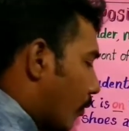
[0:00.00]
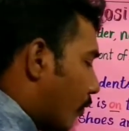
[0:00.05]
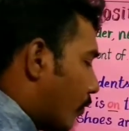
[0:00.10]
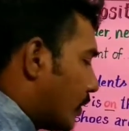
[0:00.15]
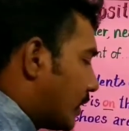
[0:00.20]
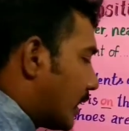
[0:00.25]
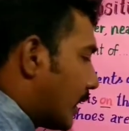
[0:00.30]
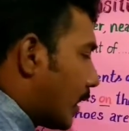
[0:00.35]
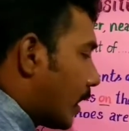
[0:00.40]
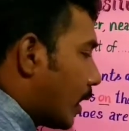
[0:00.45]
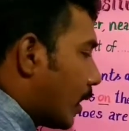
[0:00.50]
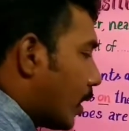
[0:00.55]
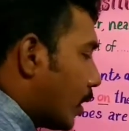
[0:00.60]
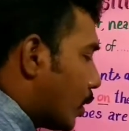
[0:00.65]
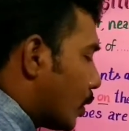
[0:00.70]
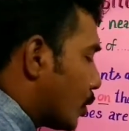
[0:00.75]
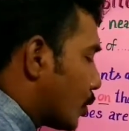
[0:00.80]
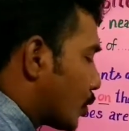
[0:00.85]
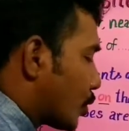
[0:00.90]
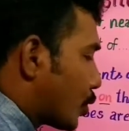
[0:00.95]
with the
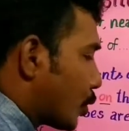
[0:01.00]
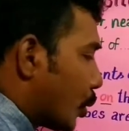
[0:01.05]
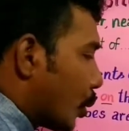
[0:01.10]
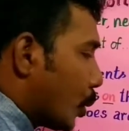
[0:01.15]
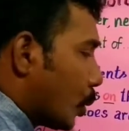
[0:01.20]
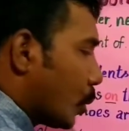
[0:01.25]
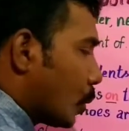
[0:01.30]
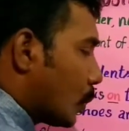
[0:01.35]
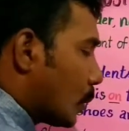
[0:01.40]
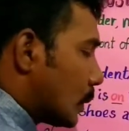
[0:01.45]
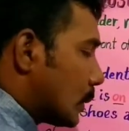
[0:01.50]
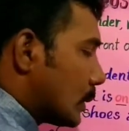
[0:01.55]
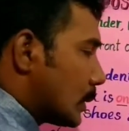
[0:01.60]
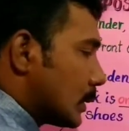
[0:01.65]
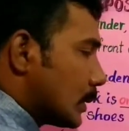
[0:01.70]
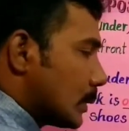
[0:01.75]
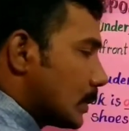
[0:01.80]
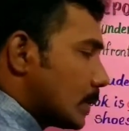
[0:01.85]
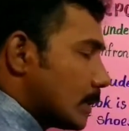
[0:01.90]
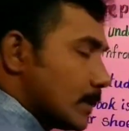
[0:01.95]
two
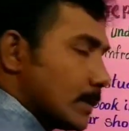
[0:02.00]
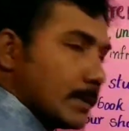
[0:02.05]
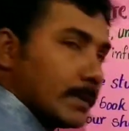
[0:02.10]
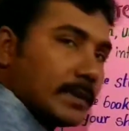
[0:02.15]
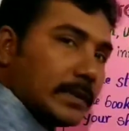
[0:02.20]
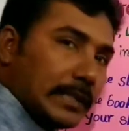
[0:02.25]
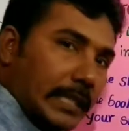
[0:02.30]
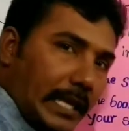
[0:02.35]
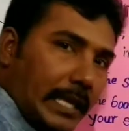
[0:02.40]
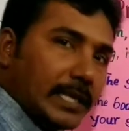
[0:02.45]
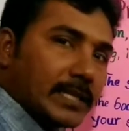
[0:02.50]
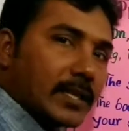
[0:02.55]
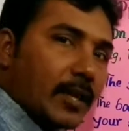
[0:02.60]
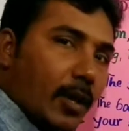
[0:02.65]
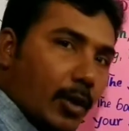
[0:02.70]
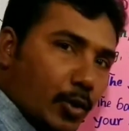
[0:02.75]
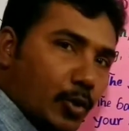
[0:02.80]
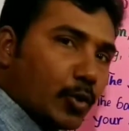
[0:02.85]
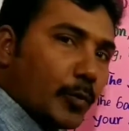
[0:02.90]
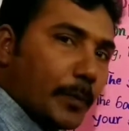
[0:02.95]
things
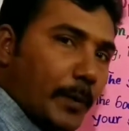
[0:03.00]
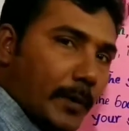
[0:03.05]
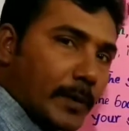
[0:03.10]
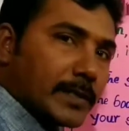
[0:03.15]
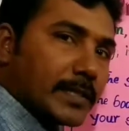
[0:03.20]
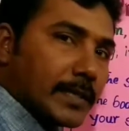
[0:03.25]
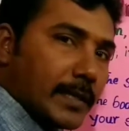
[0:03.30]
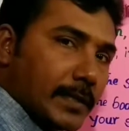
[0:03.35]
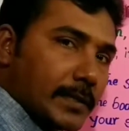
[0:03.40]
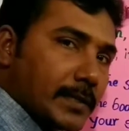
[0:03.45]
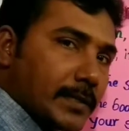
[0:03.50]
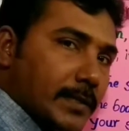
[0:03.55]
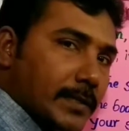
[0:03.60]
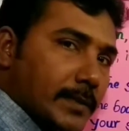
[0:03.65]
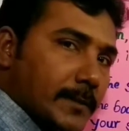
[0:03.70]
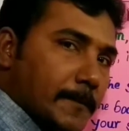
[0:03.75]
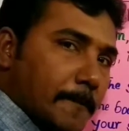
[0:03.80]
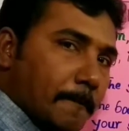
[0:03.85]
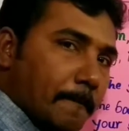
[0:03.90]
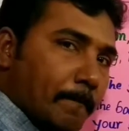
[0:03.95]
or two
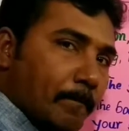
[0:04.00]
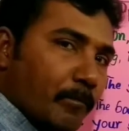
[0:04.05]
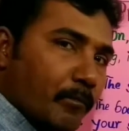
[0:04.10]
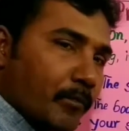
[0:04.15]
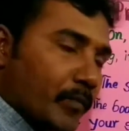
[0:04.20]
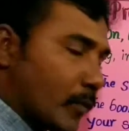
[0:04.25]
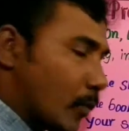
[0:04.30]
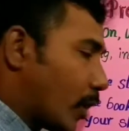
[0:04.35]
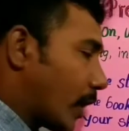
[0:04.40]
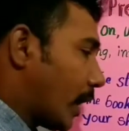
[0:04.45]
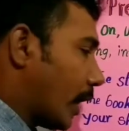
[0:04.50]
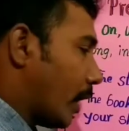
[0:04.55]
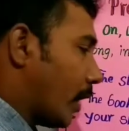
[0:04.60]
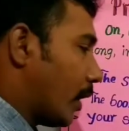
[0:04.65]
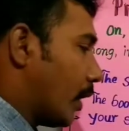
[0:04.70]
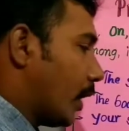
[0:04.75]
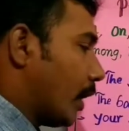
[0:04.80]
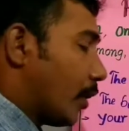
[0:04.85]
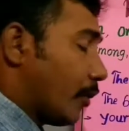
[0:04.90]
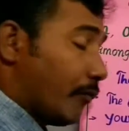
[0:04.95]
persons.
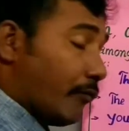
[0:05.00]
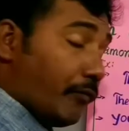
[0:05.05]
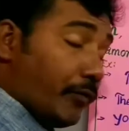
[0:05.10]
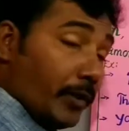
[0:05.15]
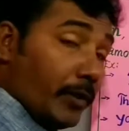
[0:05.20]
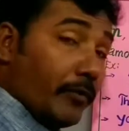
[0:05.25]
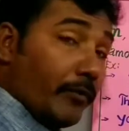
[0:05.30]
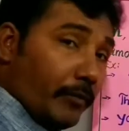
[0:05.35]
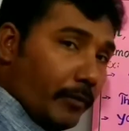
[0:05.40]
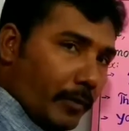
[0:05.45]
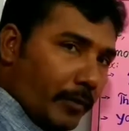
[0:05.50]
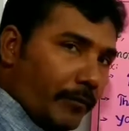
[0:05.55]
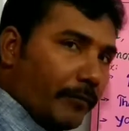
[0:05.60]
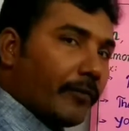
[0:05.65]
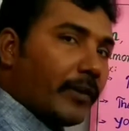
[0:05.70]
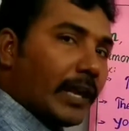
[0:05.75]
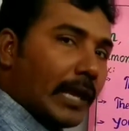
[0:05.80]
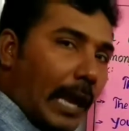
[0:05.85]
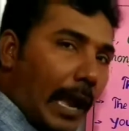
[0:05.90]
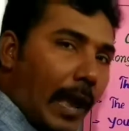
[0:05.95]
Okay, if
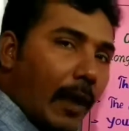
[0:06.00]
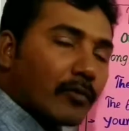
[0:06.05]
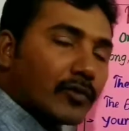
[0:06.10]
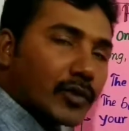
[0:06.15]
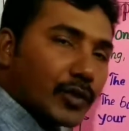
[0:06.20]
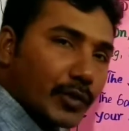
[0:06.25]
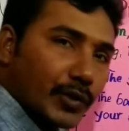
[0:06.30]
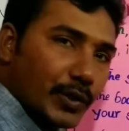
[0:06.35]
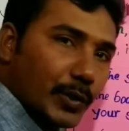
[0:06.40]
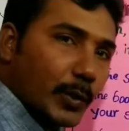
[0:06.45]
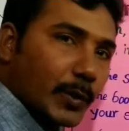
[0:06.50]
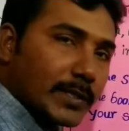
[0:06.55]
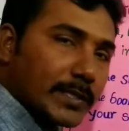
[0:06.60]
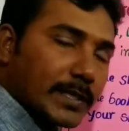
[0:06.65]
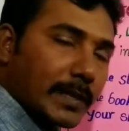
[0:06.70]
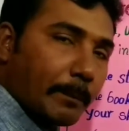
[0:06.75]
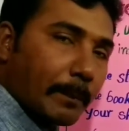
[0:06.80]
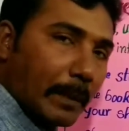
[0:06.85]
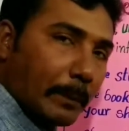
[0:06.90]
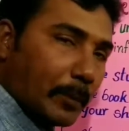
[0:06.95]
we have to use
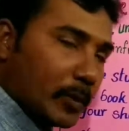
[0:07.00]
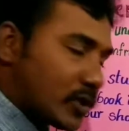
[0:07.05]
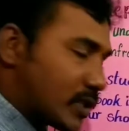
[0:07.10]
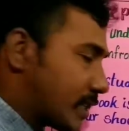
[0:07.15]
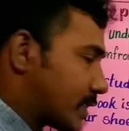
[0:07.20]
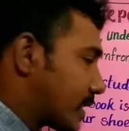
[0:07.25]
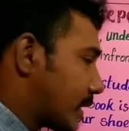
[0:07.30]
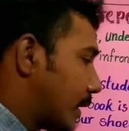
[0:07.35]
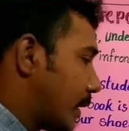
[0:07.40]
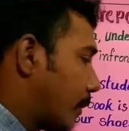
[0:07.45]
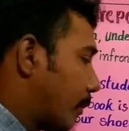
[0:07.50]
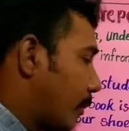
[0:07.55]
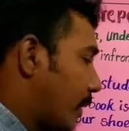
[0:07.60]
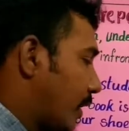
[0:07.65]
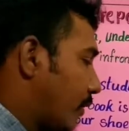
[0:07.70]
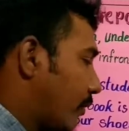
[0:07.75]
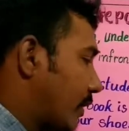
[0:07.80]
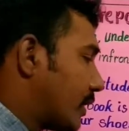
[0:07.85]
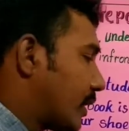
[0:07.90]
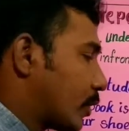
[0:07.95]
the preposition
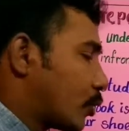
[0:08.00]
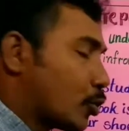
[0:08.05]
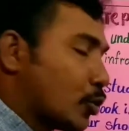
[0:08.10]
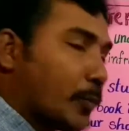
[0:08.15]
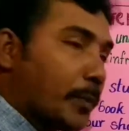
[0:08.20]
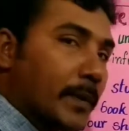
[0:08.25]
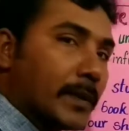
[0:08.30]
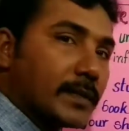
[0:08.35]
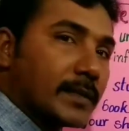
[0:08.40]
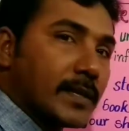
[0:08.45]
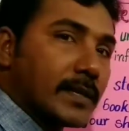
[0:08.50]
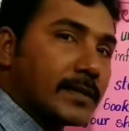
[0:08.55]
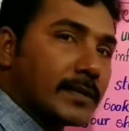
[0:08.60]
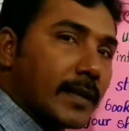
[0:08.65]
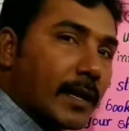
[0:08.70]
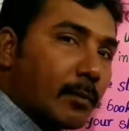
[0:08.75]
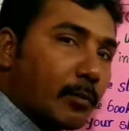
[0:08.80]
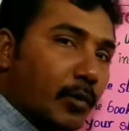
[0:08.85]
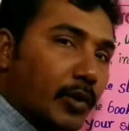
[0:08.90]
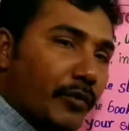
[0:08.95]
between the two persons
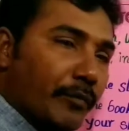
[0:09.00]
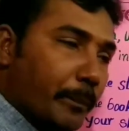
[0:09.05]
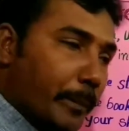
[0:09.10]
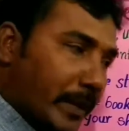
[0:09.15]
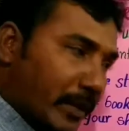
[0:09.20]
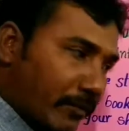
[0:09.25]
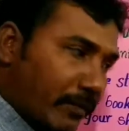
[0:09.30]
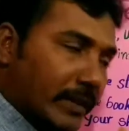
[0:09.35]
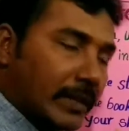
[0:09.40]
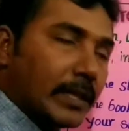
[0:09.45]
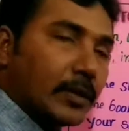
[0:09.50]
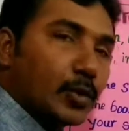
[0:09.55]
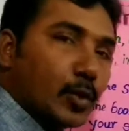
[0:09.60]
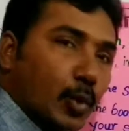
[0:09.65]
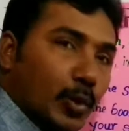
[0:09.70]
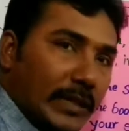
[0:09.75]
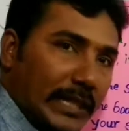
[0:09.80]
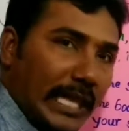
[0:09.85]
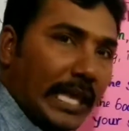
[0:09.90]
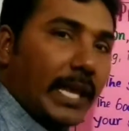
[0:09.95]
or between the
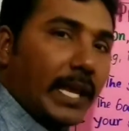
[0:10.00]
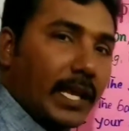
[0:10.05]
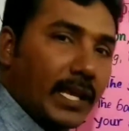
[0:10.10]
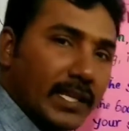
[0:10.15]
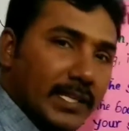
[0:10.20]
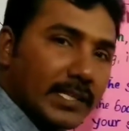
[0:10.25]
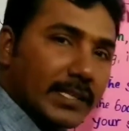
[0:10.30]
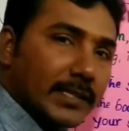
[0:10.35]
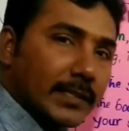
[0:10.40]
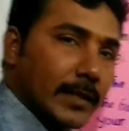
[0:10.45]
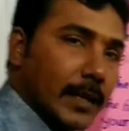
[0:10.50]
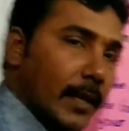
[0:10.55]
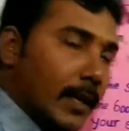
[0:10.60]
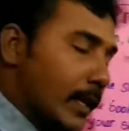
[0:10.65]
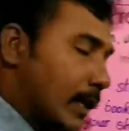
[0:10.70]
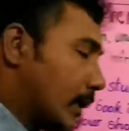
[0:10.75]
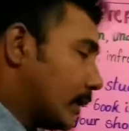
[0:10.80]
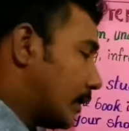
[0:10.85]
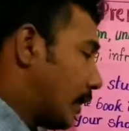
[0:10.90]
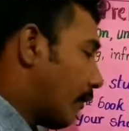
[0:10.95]
two things,
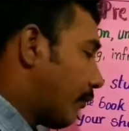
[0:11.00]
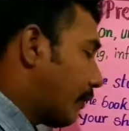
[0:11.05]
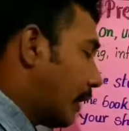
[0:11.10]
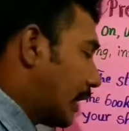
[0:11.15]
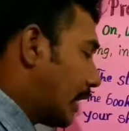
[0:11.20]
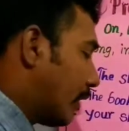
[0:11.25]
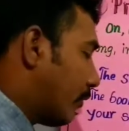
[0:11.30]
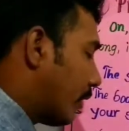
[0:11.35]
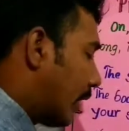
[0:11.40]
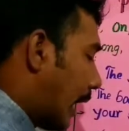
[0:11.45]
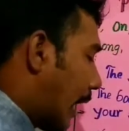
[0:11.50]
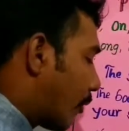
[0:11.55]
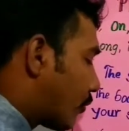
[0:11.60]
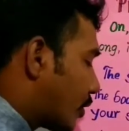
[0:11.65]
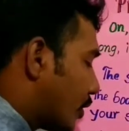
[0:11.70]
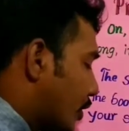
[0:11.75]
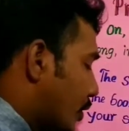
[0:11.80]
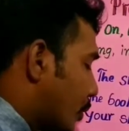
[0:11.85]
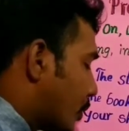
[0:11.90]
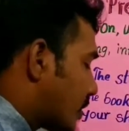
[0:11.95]
definitely we
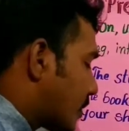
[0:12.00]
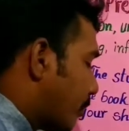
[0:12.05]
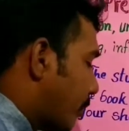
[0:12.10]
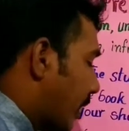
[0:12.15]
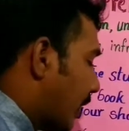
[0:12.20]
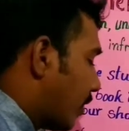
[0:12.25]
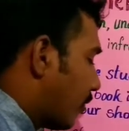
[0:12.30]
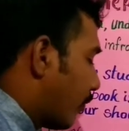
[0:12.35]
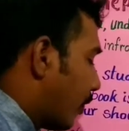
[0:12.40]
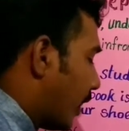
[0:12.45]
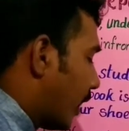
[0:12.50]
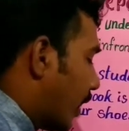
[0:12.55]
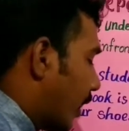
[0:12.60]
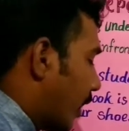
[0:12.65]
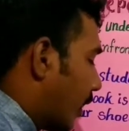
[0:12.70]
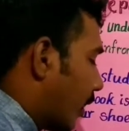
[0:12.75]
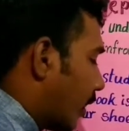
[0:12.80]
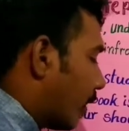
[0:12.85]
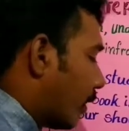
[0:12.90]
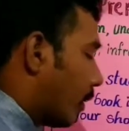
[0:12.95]
have to use
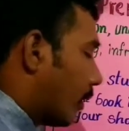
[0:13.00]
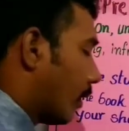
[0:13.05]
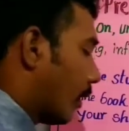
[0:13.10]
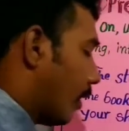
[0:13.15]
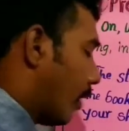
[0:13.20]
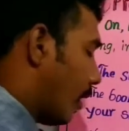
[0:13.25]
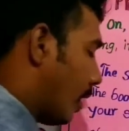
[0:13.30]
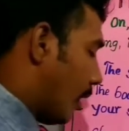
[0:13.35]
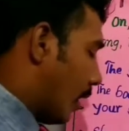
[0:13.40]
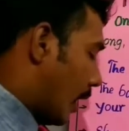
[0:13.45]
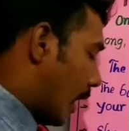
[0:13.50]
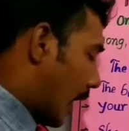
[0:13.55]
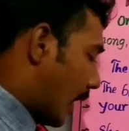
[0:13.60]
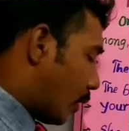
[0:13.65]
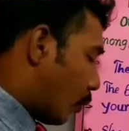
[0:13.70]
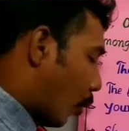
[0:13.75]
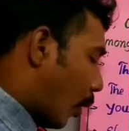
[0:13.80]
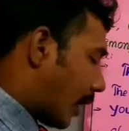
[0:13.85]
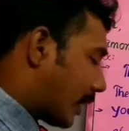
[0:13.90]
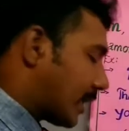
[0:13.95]
between.
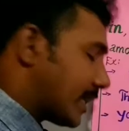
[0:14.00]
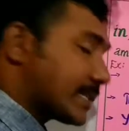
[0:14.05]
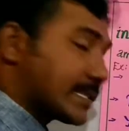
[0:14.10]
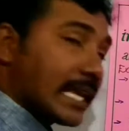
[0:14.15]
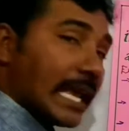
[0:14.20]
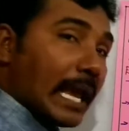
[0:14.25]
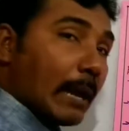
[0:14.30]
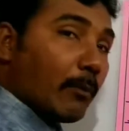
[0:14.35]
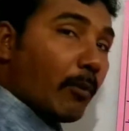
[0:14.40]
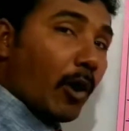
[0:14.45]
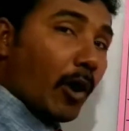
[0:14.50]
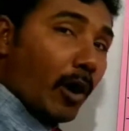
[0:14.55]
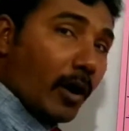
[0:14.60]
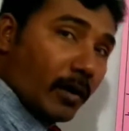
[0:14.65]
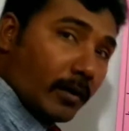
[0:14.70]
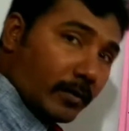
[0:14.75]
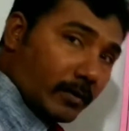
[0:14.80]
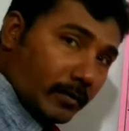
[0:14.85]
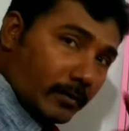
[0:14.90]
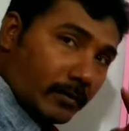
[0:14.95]
And what is
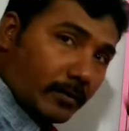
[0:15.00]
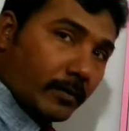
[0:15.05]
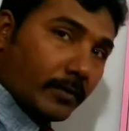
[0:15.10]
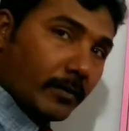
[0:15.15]
among?